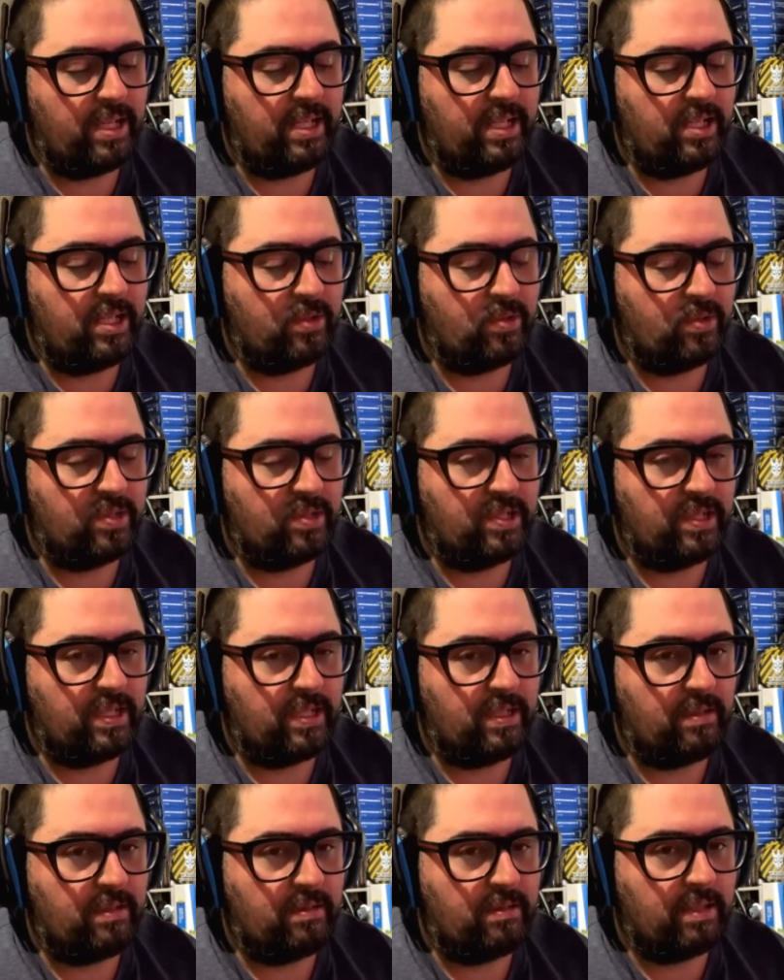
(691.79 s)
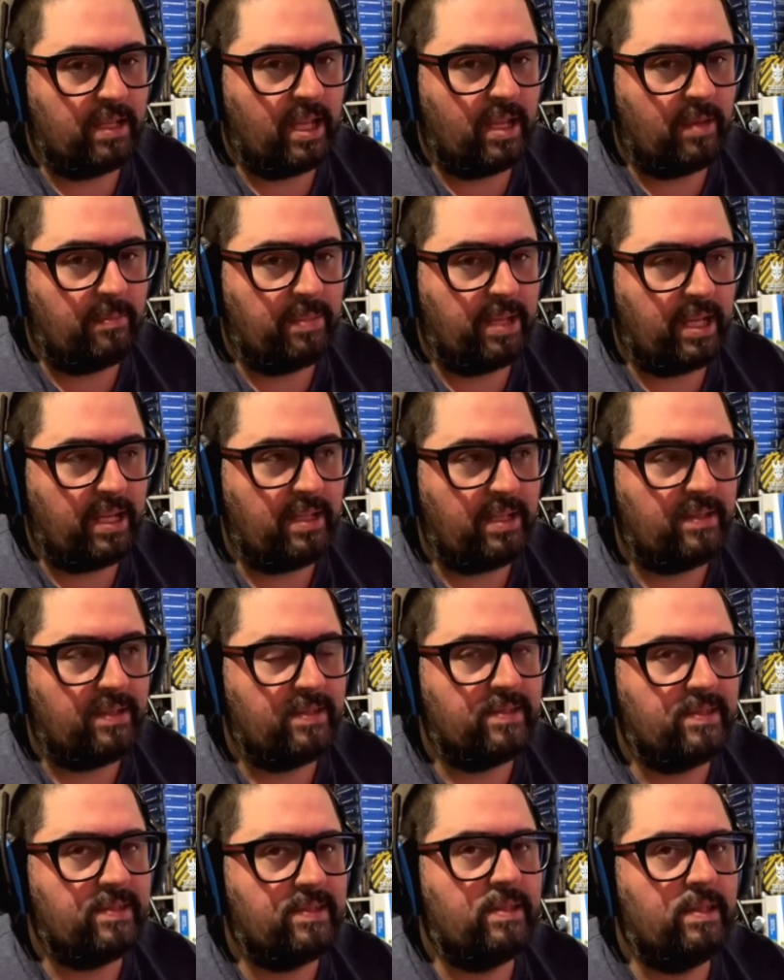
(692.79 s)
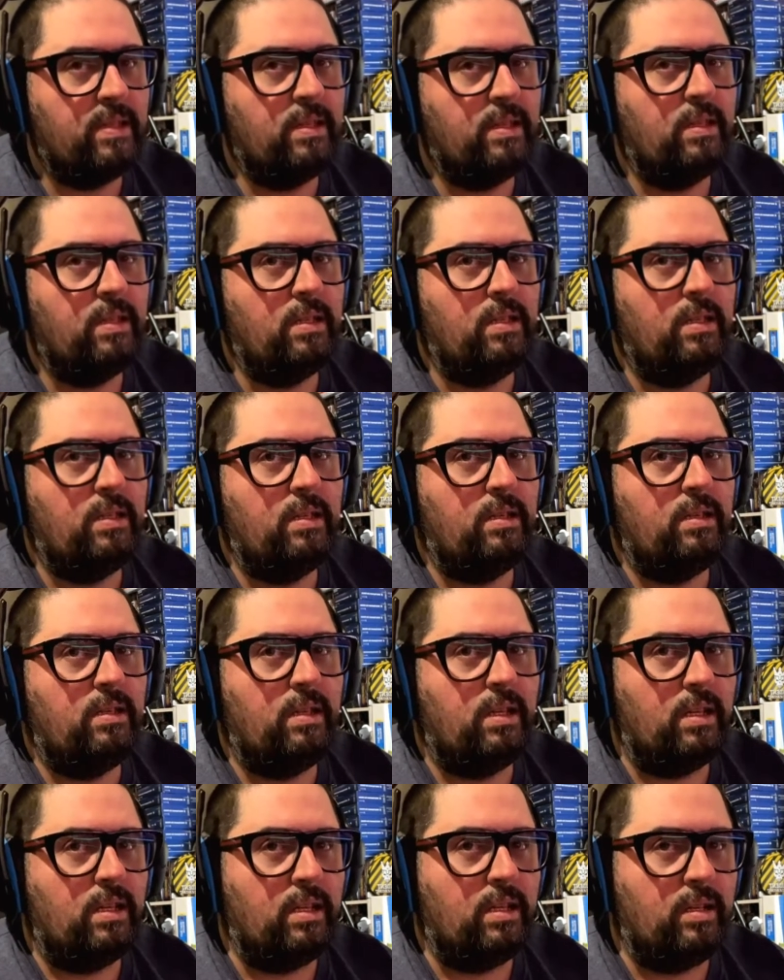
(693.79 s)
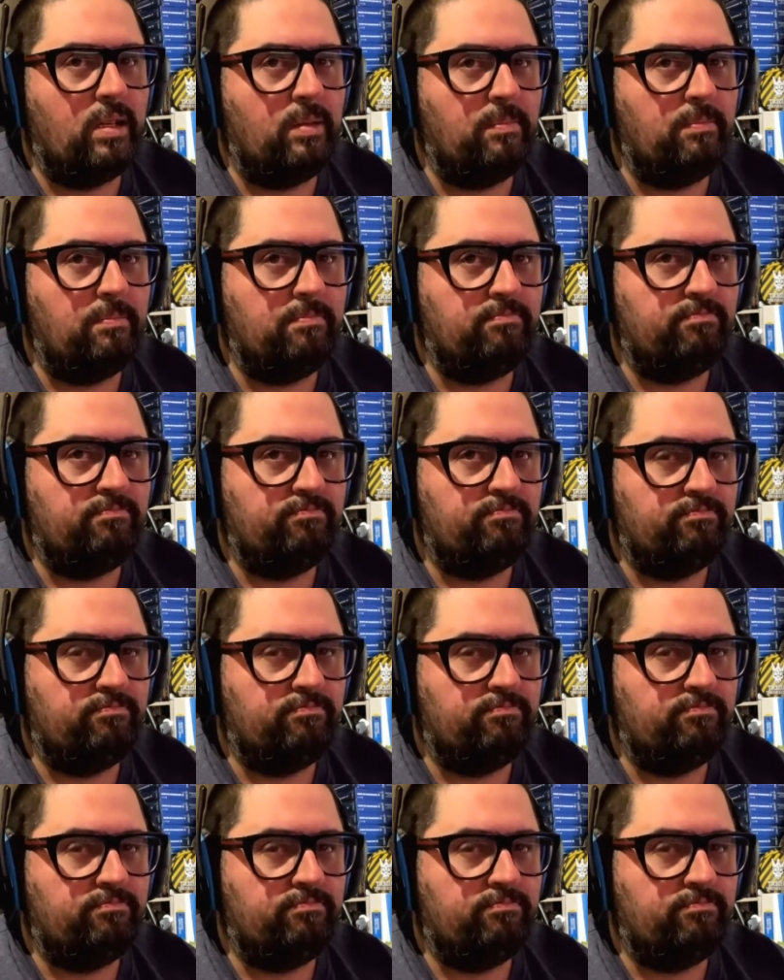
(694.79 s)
interesting campaigns, for